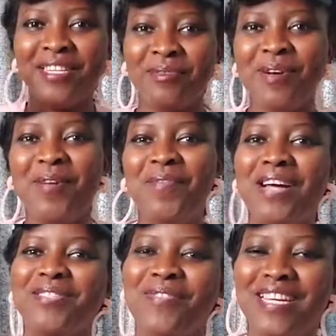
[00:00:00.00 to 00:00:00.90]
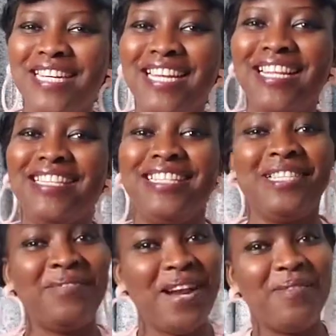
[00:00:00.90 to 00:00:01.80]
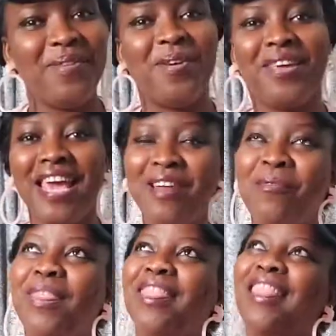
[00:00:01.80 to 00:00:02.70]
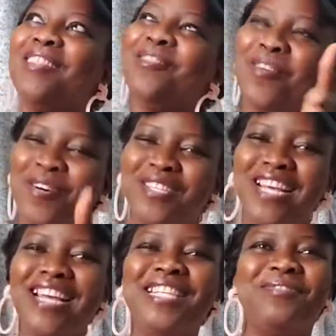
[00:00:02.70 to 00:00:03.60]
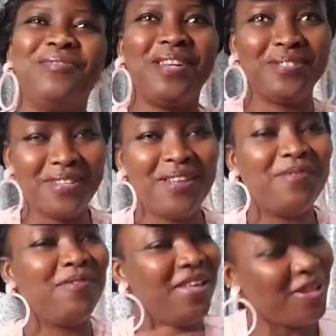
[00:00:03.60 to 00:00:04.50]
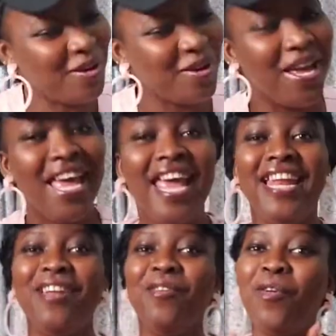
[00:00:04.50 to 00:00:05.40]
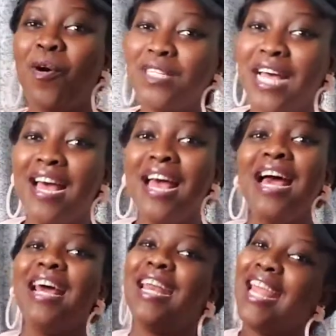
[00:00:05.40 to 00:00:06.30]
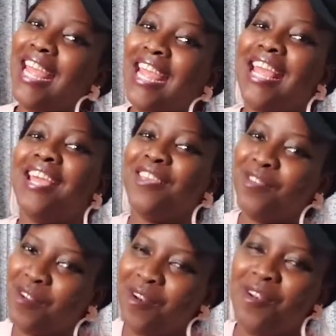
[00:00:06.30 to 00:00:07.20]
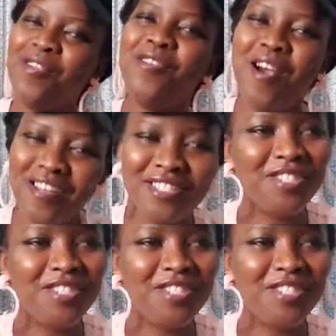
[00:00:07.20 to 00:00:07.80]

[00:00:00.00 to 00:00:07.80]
guys, welcome back to my channel. This is Maram, your girl, with another inspirational video and another reunion